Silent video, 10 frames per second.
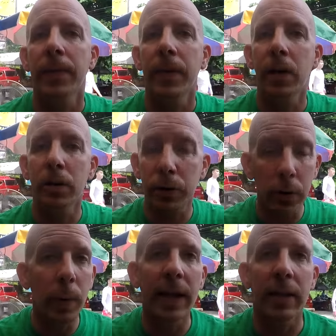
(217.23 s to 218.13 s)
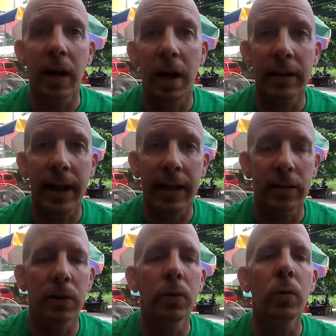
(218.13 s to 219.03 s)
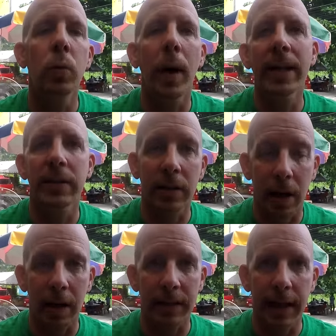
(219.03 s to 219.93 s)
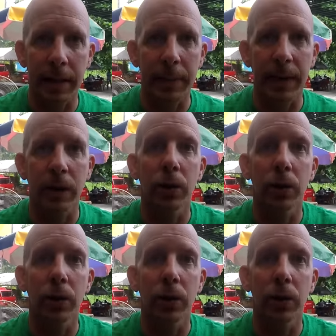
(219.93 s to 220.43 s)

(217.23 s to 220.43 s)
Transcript: there are two ways to contact me.